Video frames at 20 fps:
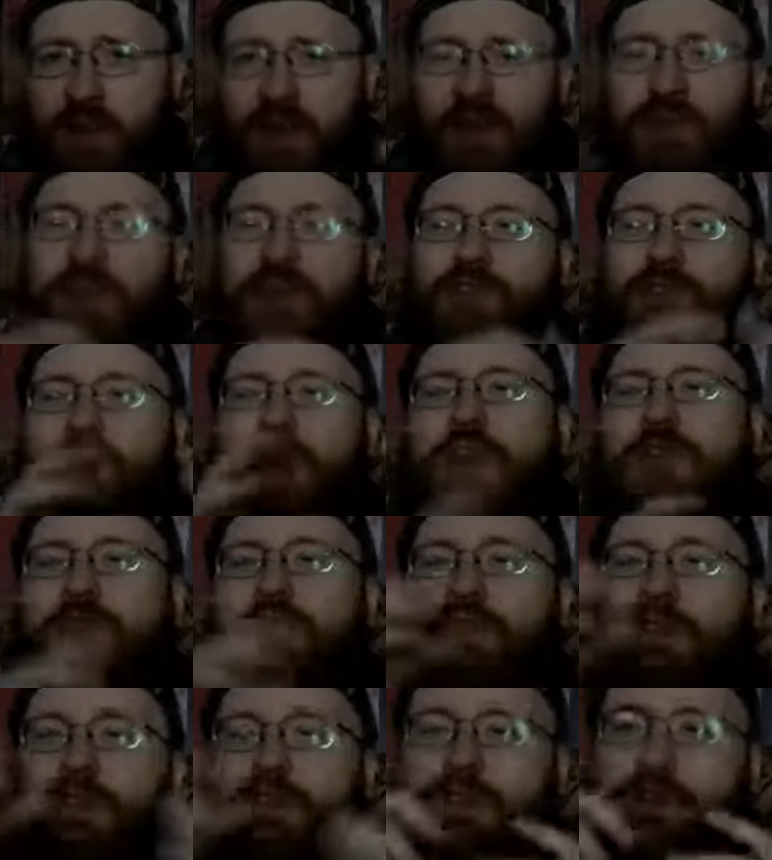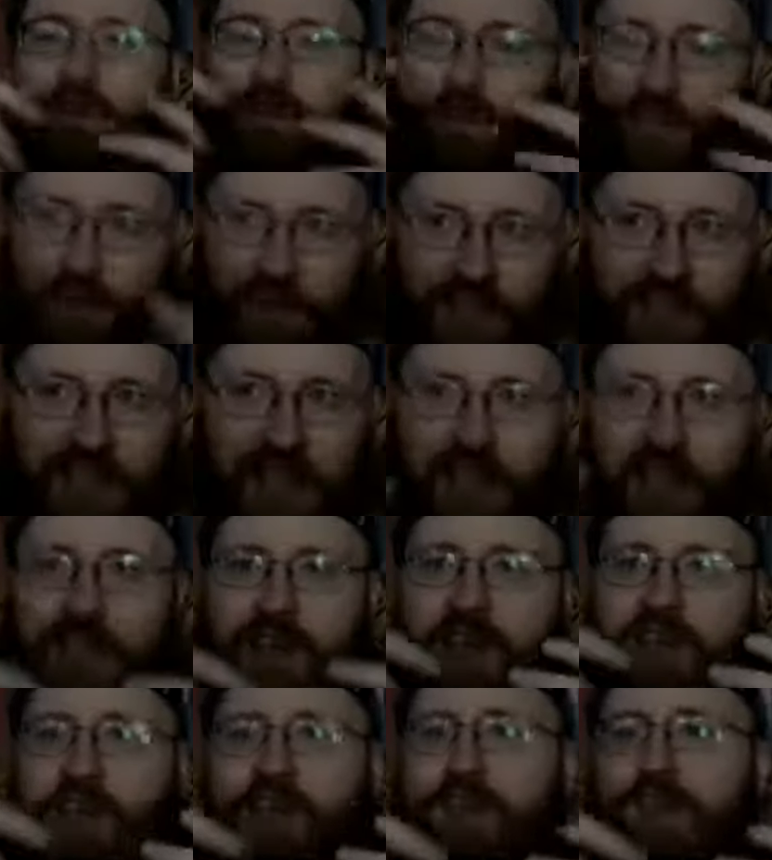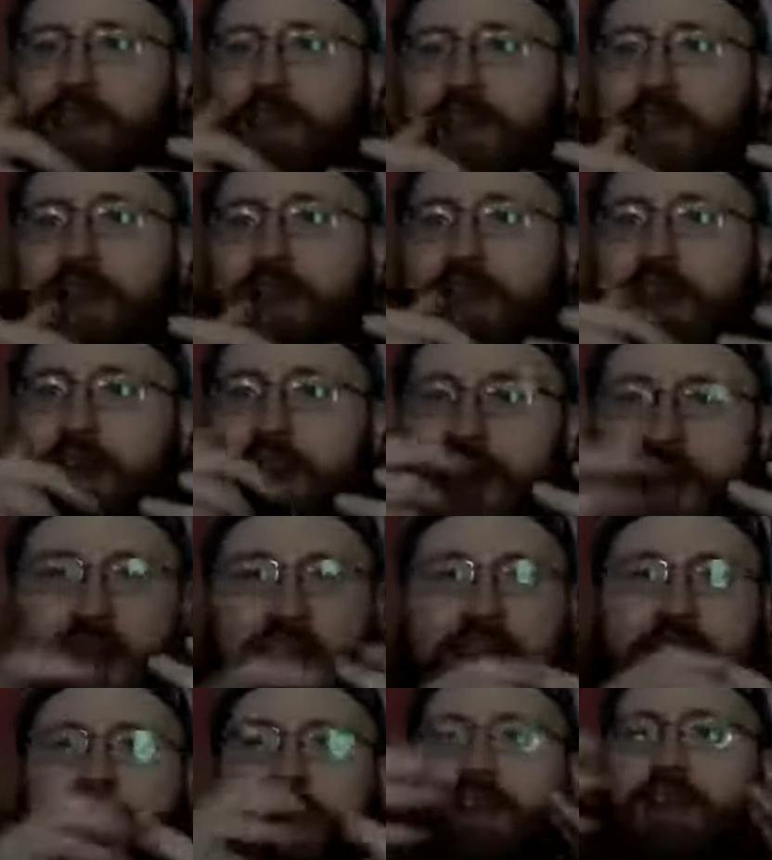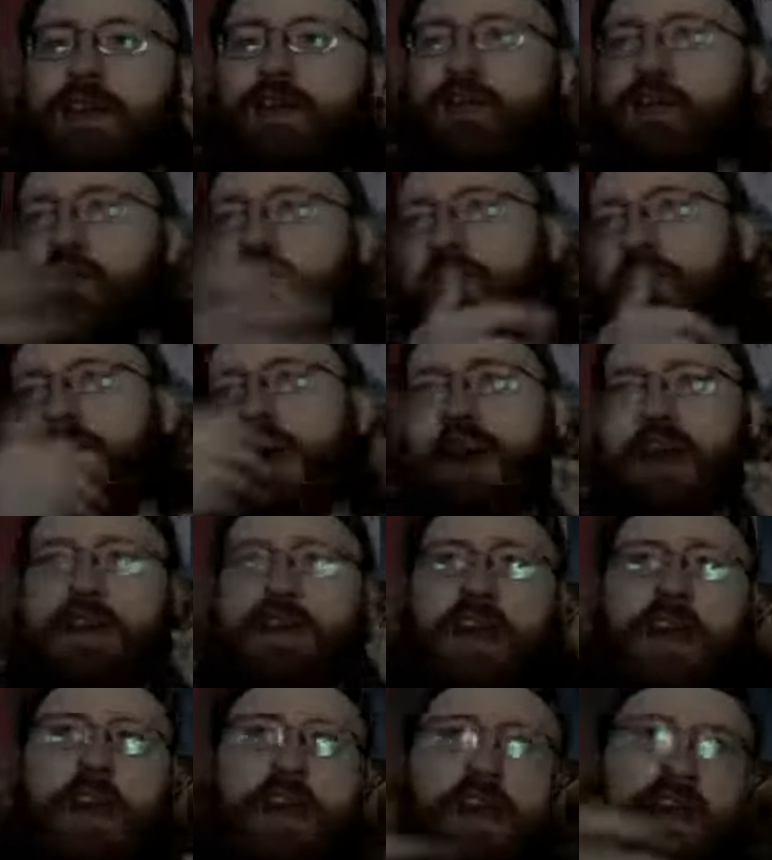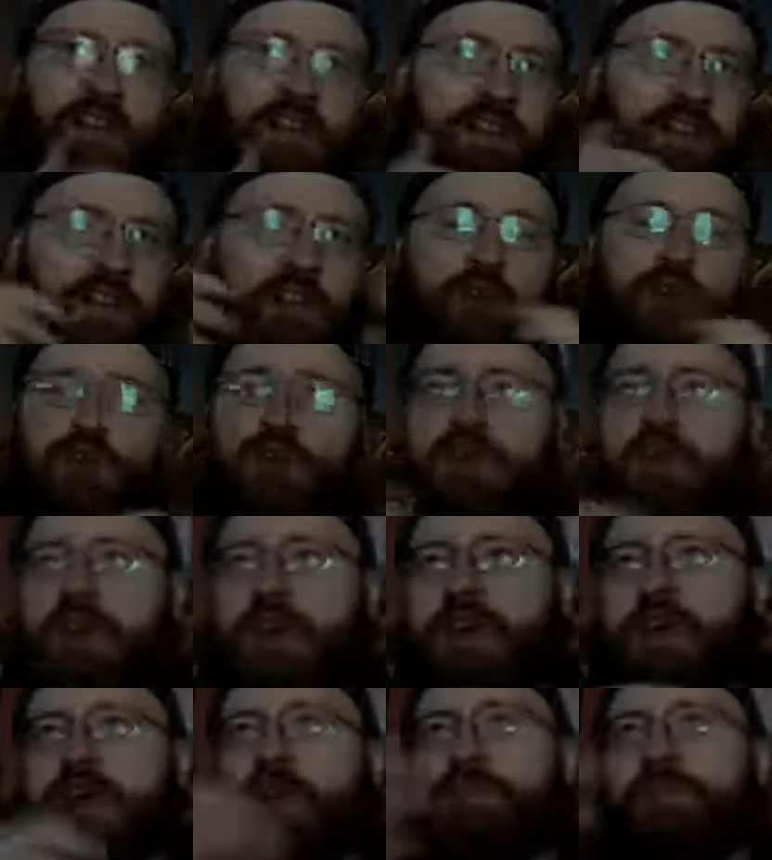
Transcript: But I try to be, you know, for kids. Hey, kumbaya, let's sing kumbaya.